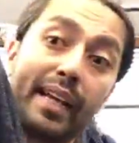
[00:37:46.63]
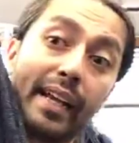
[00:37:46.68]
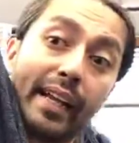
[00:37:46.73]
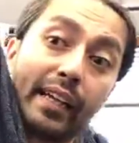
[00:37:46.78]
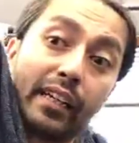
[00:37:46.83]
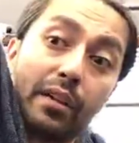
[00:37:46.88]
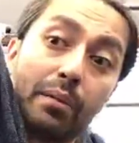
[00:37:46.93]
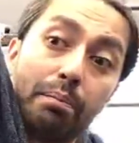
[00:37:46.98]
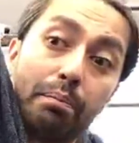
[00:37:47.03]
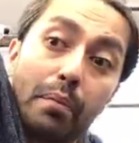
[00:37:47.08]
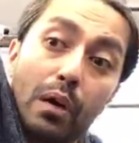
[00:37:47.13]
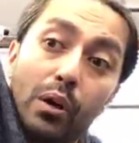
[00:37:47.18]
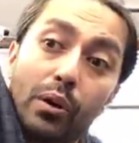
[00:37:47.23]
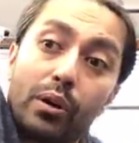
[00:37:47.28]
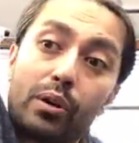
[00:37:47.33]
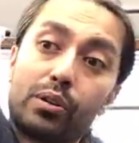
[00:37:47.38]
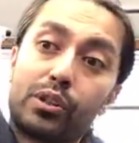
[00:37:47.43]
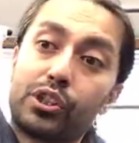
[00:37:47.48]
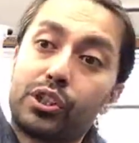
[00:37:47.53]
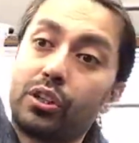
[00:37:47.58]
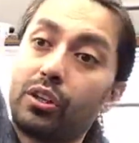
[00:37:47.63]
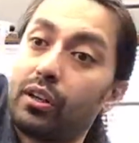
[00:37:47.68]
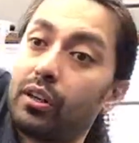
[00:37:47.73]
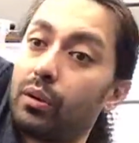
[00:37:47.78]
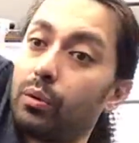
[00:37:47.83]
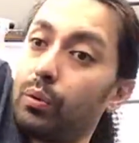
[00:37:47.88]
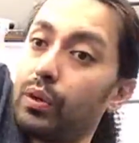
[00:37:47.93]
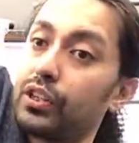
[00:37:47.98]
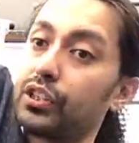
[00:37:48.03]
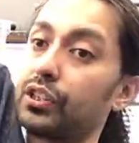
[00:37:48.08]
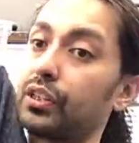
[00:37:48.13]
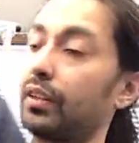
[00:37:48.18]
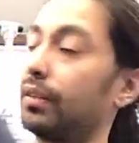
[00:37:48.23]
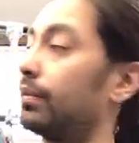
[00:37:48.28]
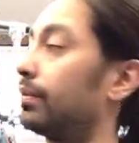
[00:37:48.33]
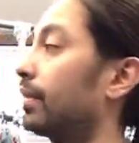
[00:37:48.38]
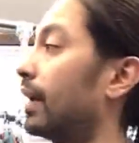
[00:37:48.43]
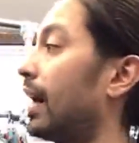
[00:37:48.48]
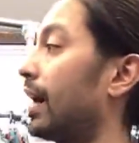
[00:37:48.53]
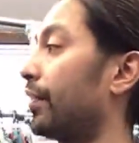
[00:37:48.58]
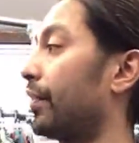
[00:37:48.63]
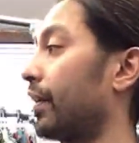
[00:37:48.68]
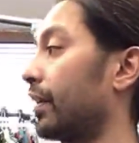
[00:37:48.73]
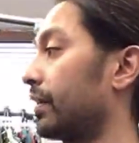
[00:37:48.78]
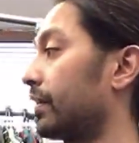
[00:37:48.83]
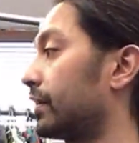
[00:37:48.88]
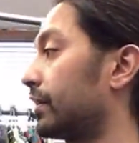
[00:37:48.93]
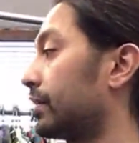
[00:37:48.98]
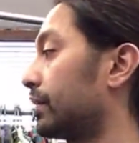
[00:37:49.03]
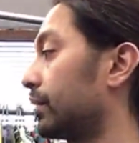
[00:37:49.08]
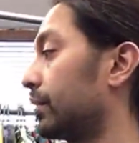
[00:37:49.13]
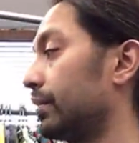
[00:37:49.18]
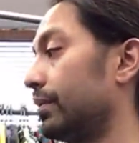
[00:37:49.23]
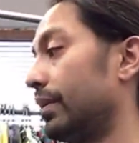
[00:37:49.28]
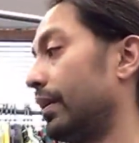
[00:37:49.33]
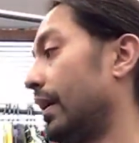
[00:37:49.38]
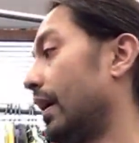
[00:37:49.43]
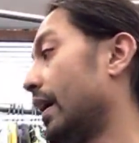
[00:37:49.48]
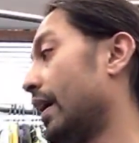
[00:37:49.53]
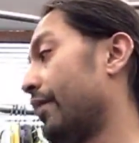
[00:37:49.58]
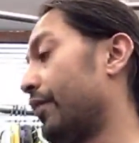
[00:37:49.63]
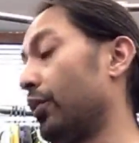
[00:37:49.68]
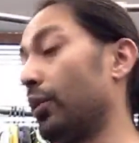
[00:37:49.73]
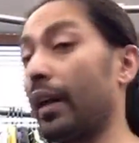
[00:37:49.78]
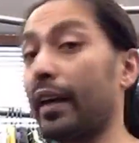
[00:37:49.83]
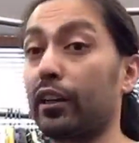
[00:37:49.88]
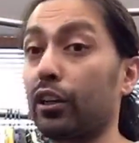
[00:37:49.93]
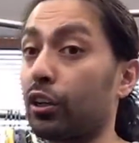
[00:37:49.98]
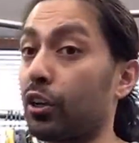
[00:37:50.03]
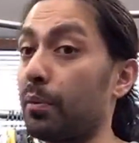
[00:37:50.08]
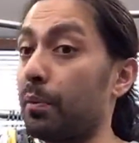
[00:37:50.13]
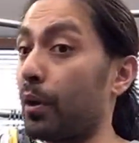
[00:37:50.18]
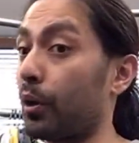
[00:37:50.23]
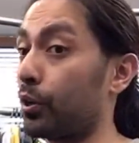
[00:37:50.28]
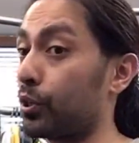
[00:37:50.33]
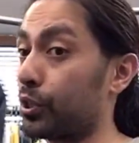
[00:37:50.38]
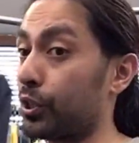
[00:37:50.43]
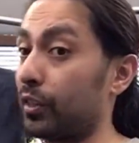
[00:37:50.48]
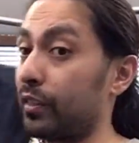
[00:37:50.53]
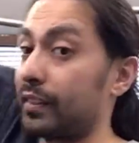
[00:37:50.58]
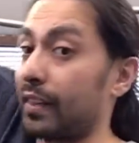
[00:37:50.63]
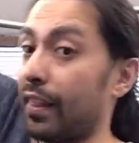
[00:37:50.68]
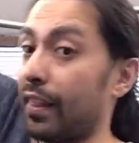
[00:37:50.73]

in a kimono shirt, which I think is, if you like our kimono shirts,